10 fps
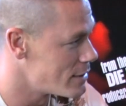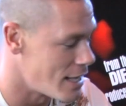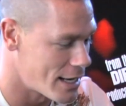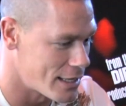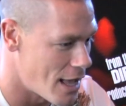It's
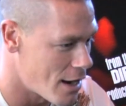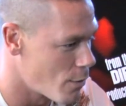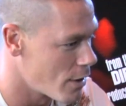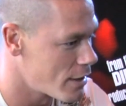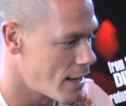like
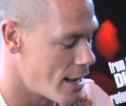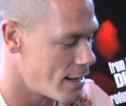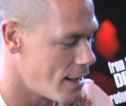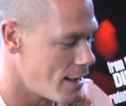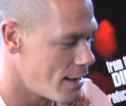clockwork,
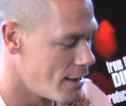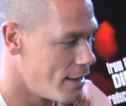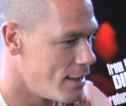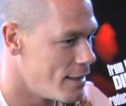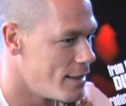and
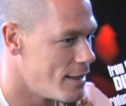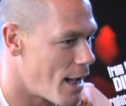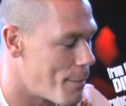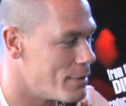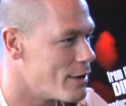
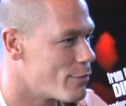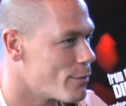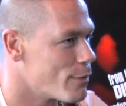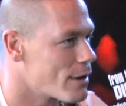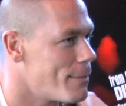I believe
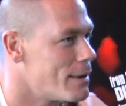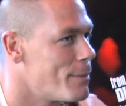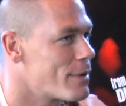we're coming up